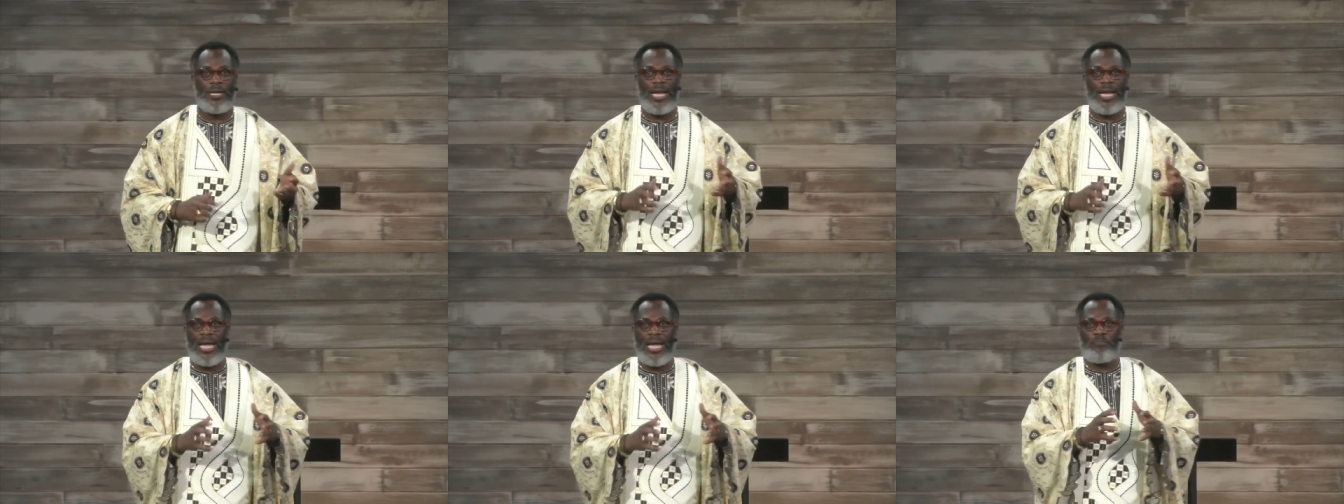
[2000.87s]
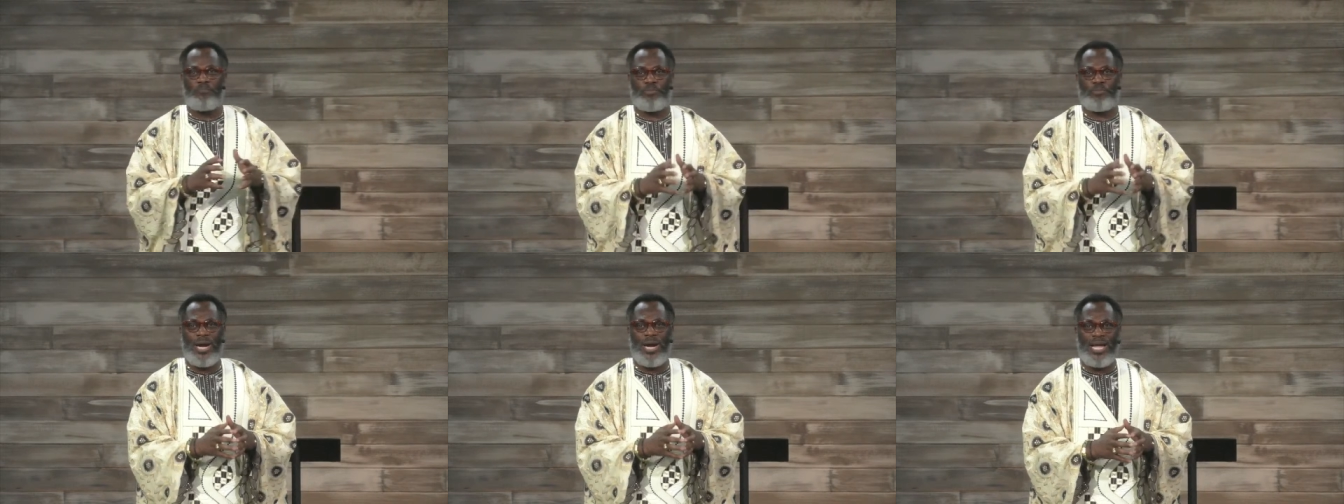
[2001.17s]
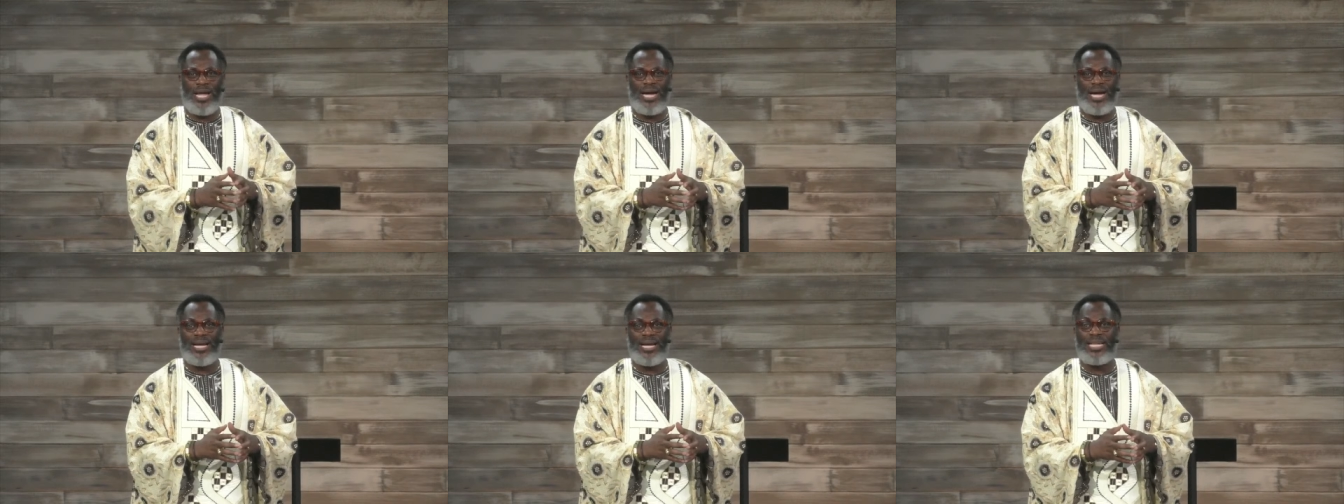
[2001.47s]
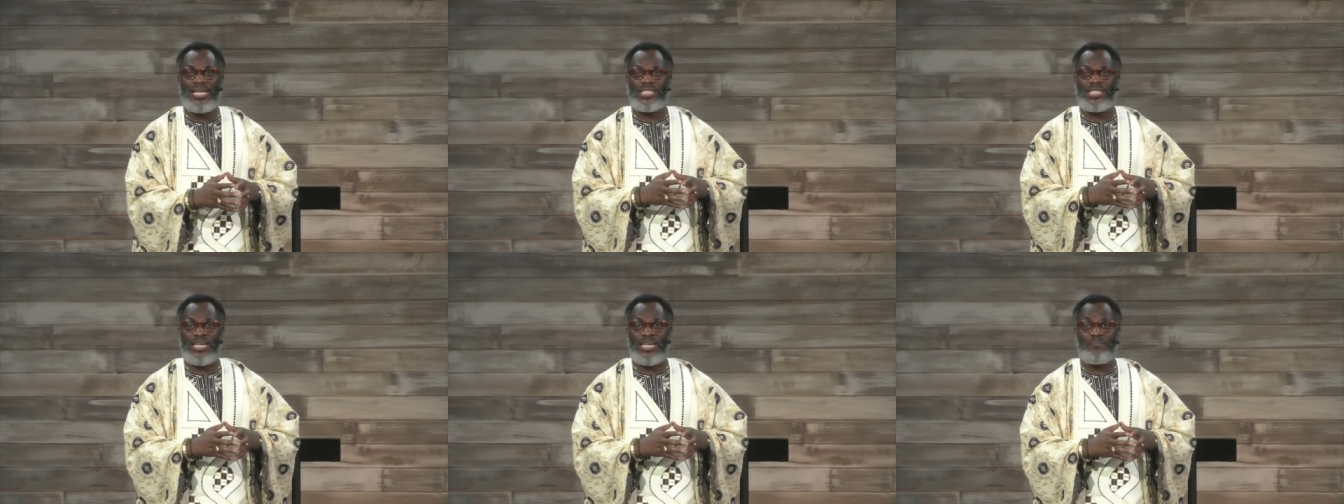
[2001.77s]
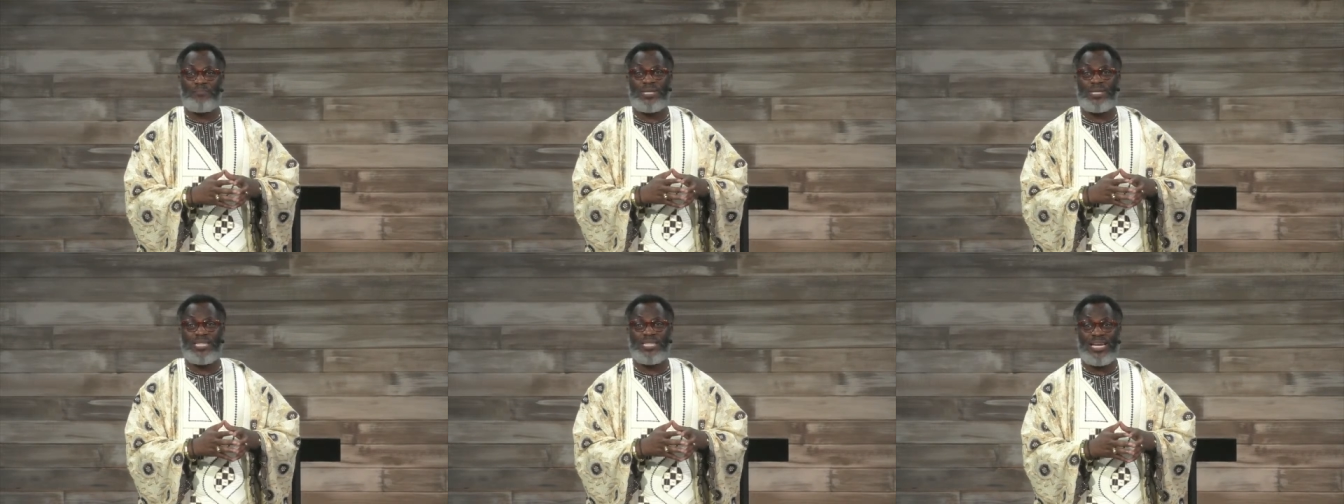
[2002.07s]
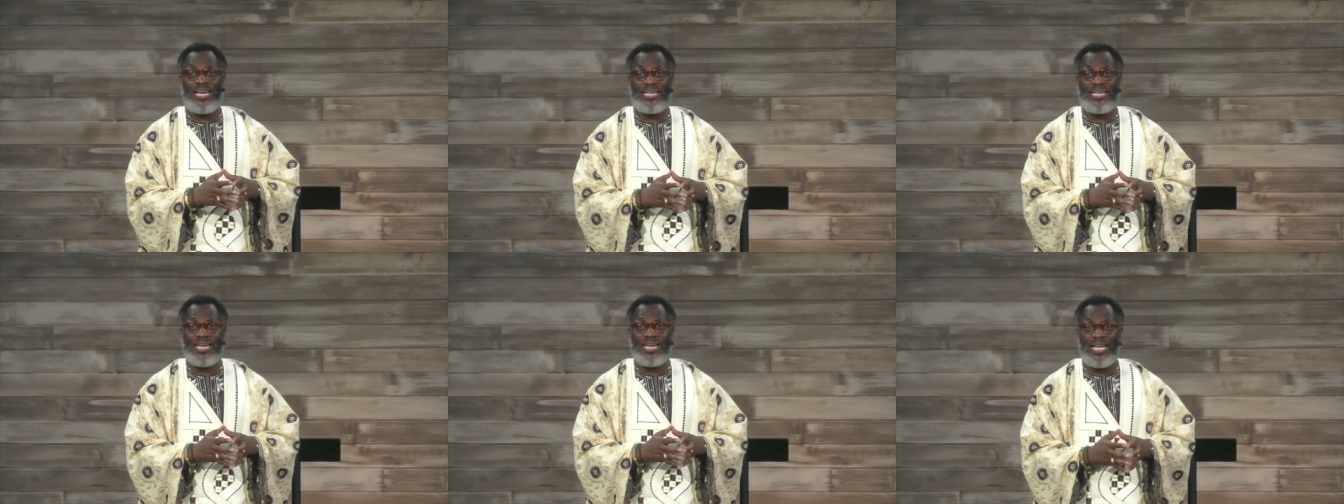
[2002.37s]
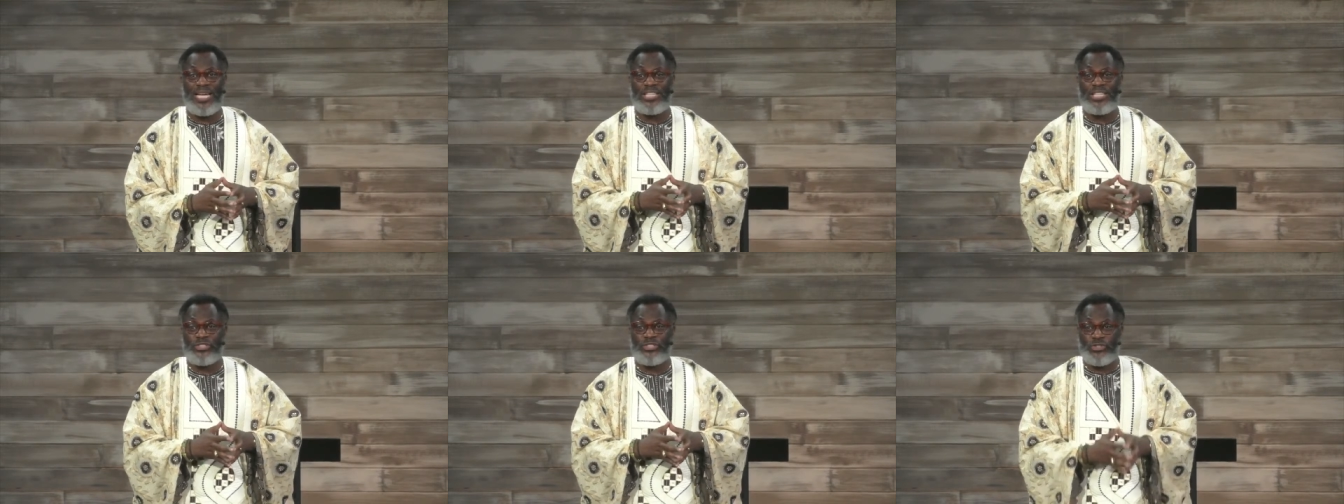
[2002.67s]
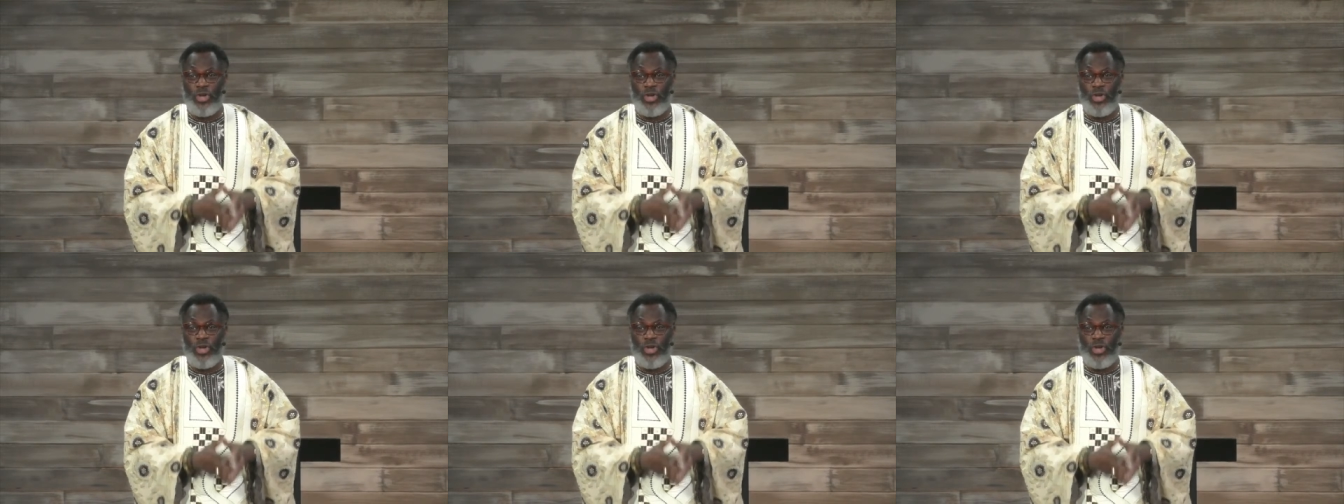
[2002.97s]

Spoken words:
And prayer is something that is